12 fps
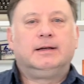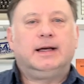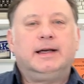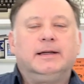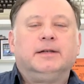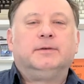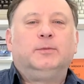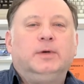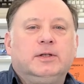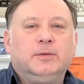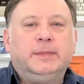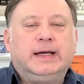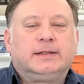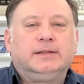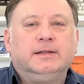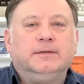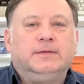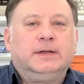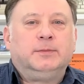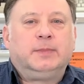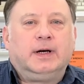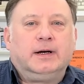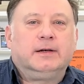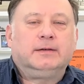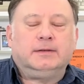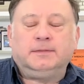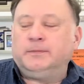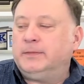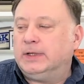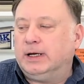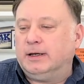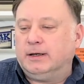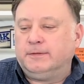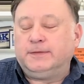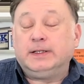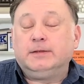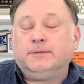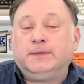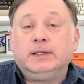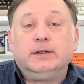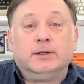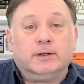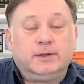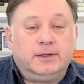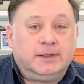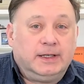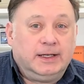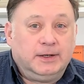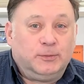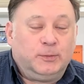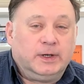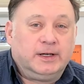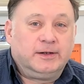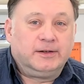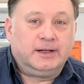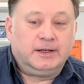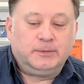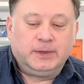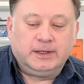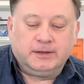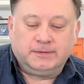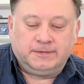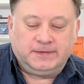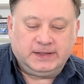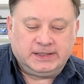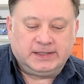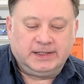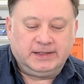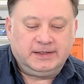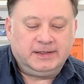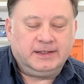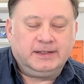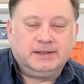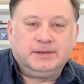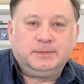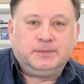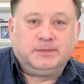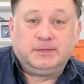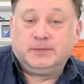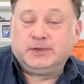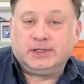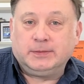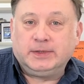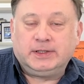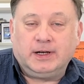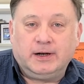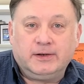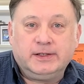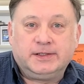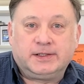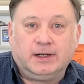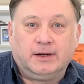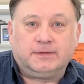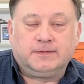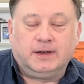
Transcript: Hi, welcome back to the Vint Bar, VintNerd, where we are fixing some Atari stuff.